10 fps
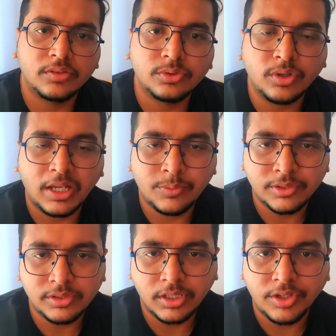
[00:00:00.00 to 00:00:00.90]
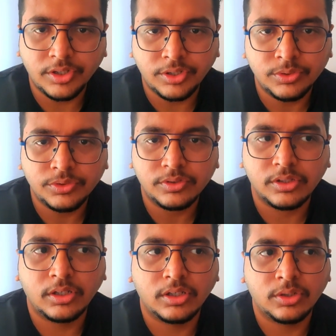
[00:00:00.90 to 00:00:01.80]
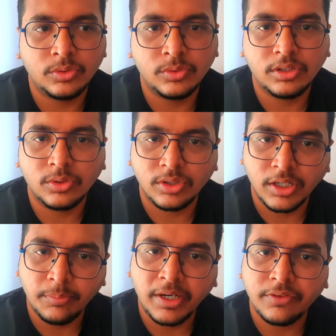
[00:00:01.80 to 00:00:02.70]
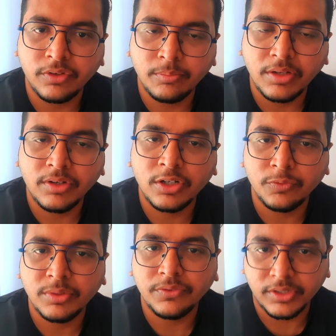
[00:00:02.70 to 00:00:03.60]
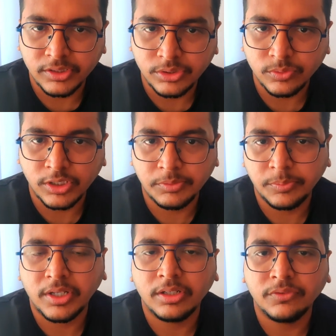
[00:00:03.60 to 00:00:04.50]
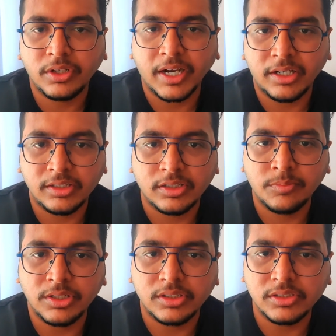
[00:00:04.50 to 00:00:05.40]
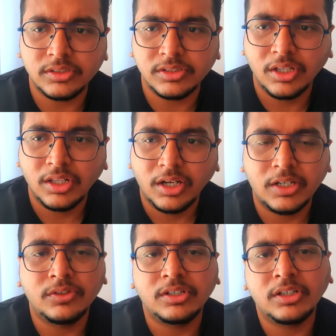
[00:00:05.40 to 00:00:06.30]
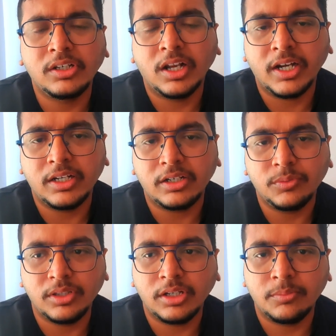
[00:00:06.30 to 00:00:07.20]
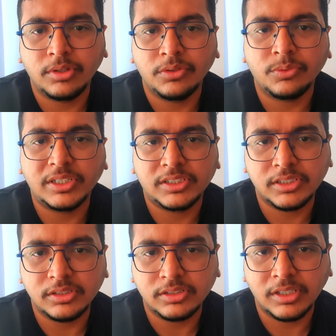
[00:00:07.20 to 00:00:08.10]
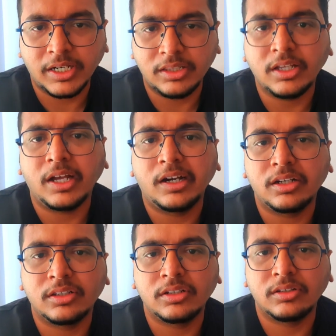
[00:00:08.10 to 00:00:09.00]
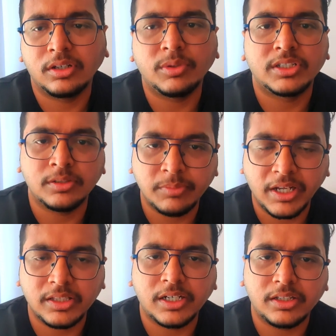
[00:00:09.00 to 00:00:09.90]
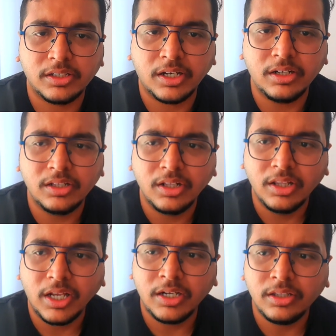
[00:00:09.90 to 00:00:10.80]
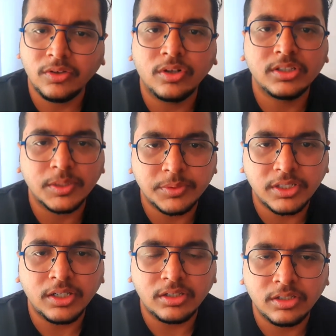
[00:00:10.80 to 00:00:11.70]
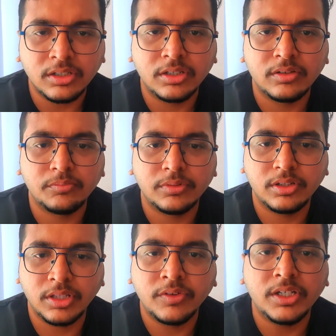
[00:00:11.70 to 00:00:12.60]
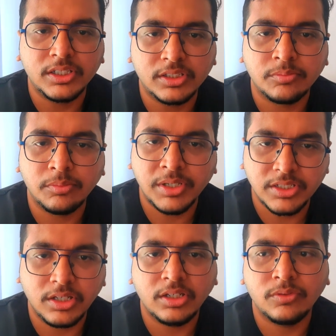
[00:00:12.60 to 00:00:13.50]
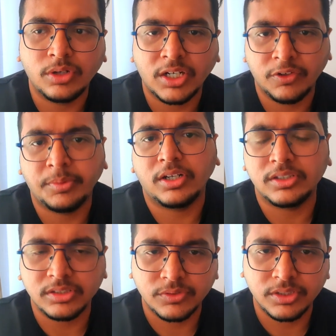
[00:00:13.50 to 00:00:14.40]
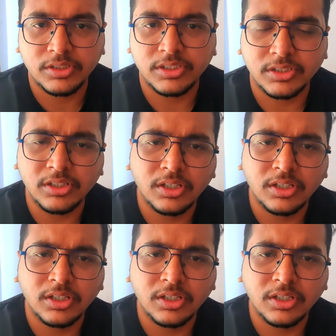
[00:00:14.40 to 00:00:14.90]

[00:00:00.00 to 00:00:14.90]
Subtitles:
So I was introduced to the Rodha platform by one of my friends who was preparing for CAT examinations, and I was really delighted with the number of questions that they had, the question bank that they had, and the concepts that they were teaching, majorly what Ravi Prakash sir was teaching.